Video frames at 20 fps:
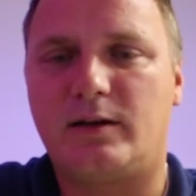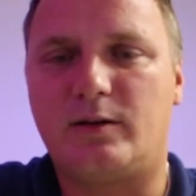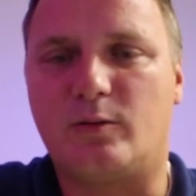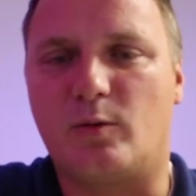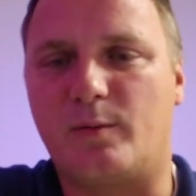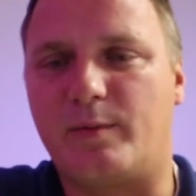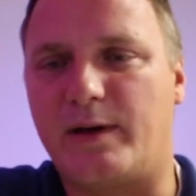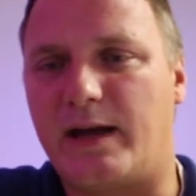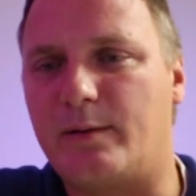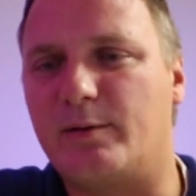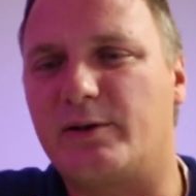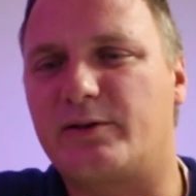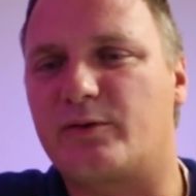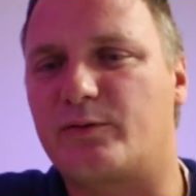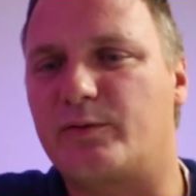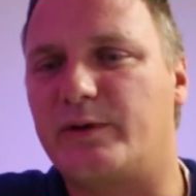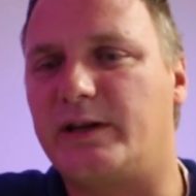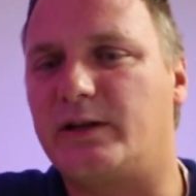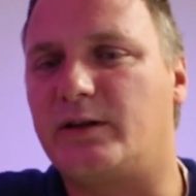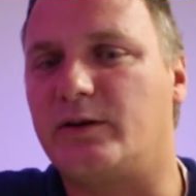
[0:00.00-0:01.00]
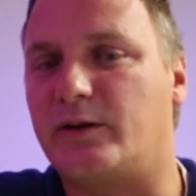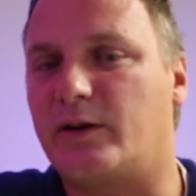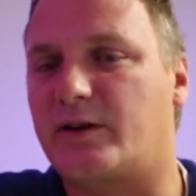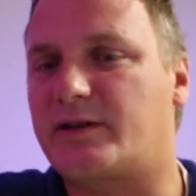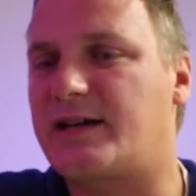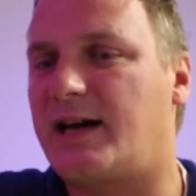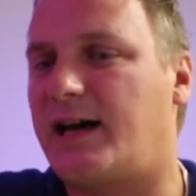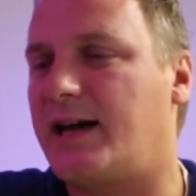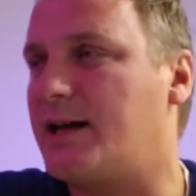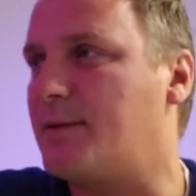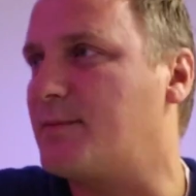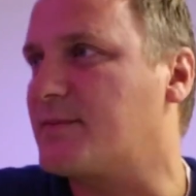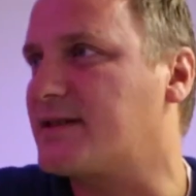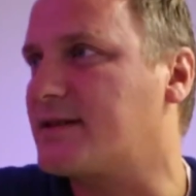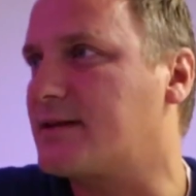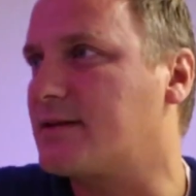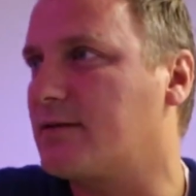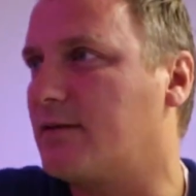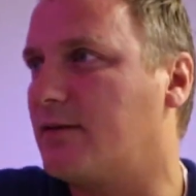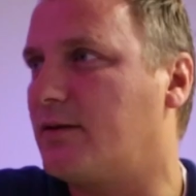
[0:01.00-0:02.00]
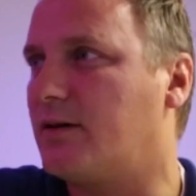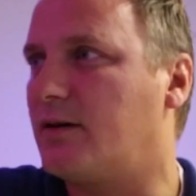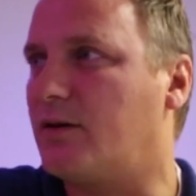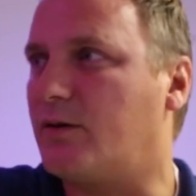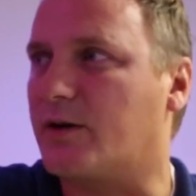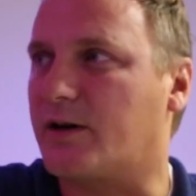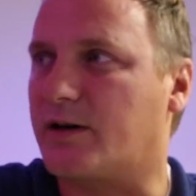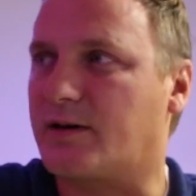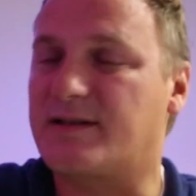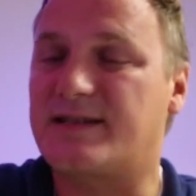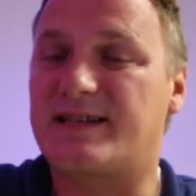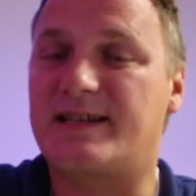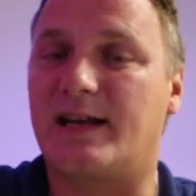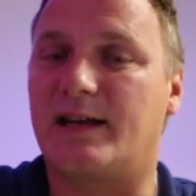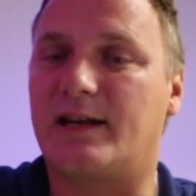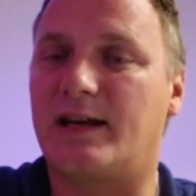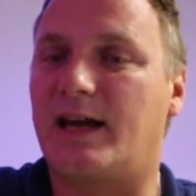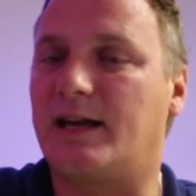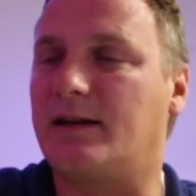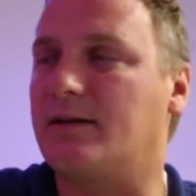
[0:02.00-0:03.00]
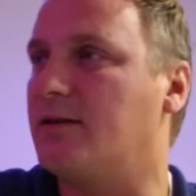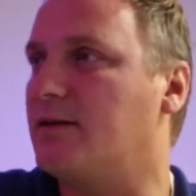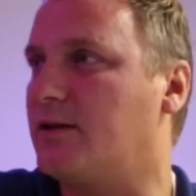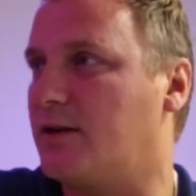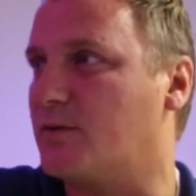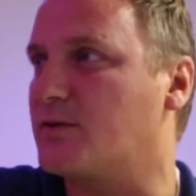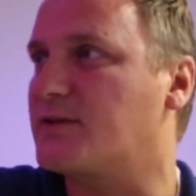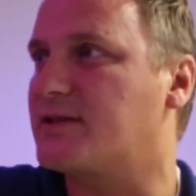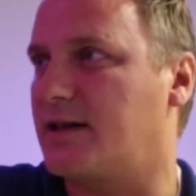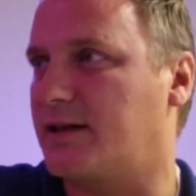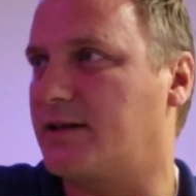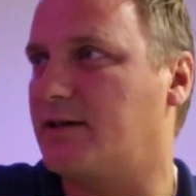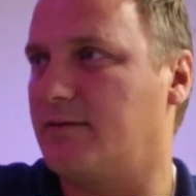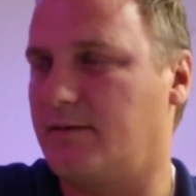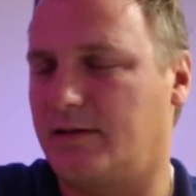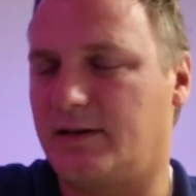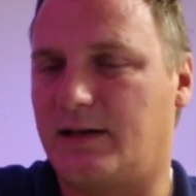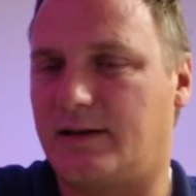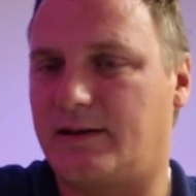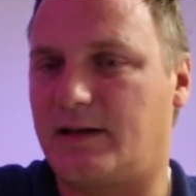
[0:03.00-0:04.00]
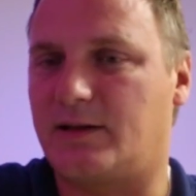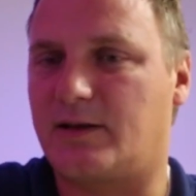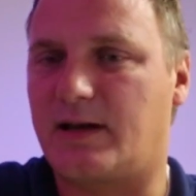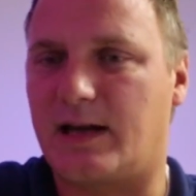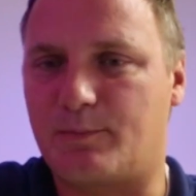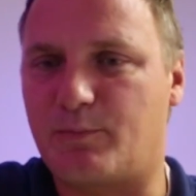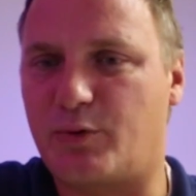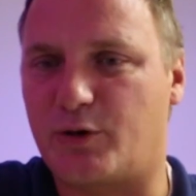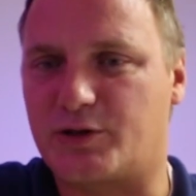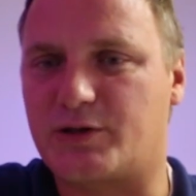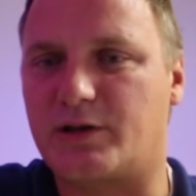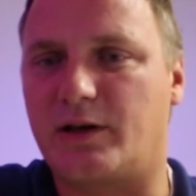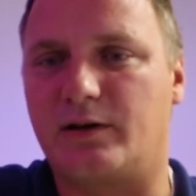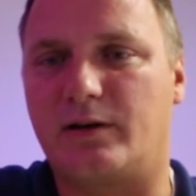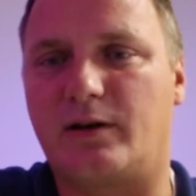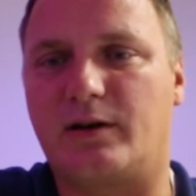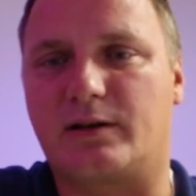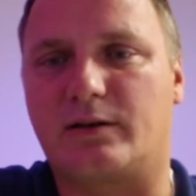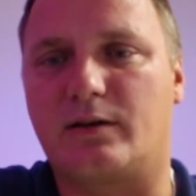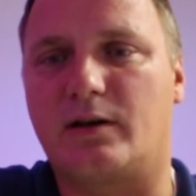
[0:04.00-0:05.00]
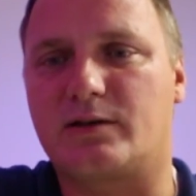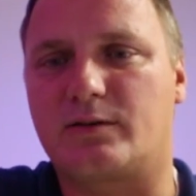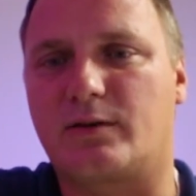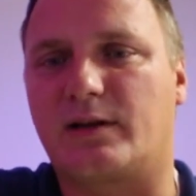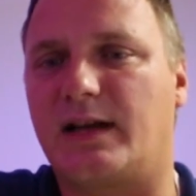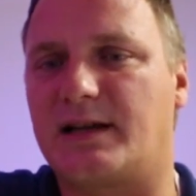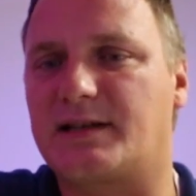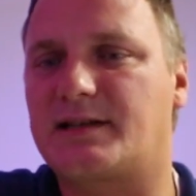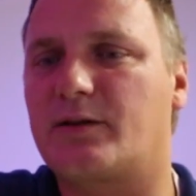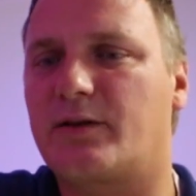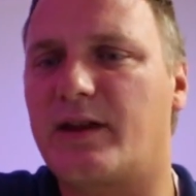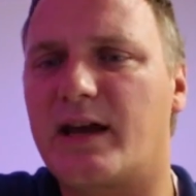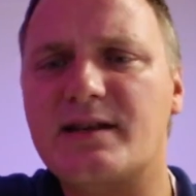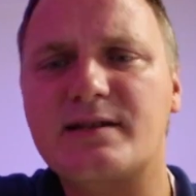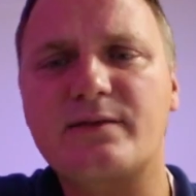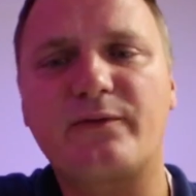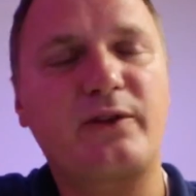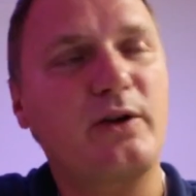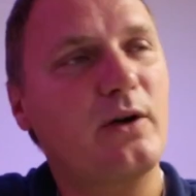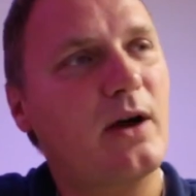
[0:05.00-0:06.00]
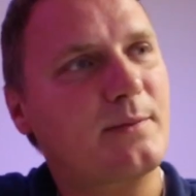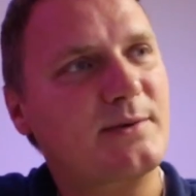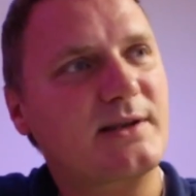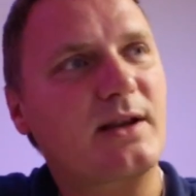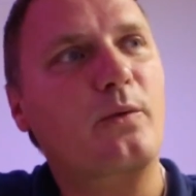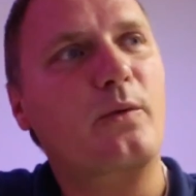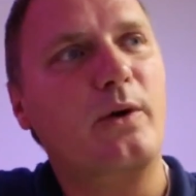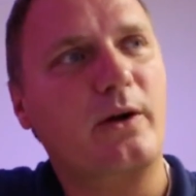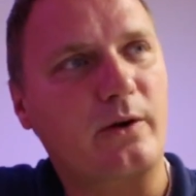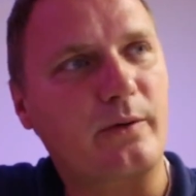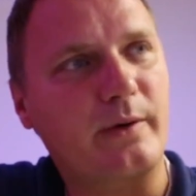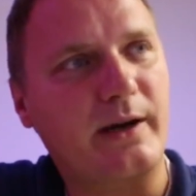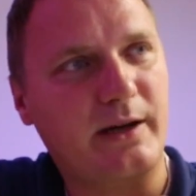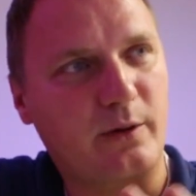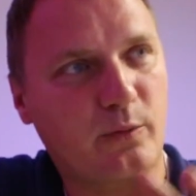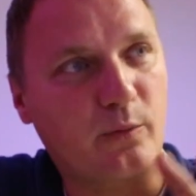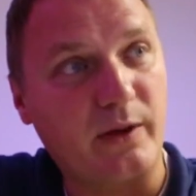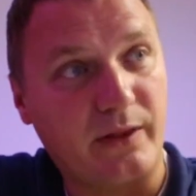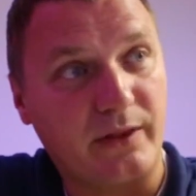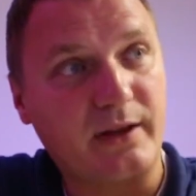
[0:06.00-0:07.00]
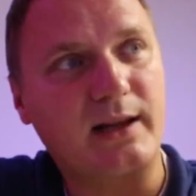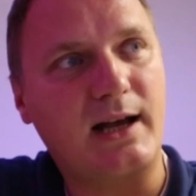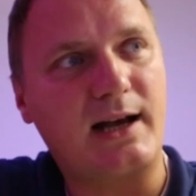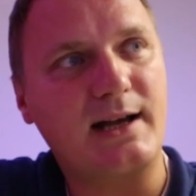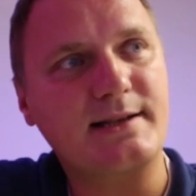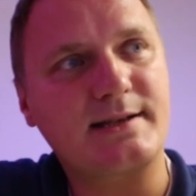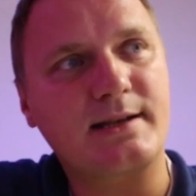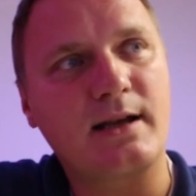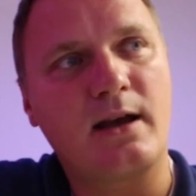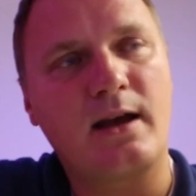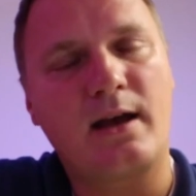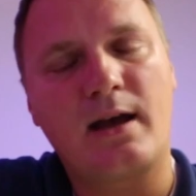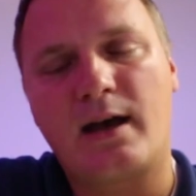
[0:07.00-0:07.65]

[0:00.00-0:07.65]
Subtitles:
You will be able to read New York Times or CNN news that you get pushed onto Glass. So there's a few apps that work already with Glass.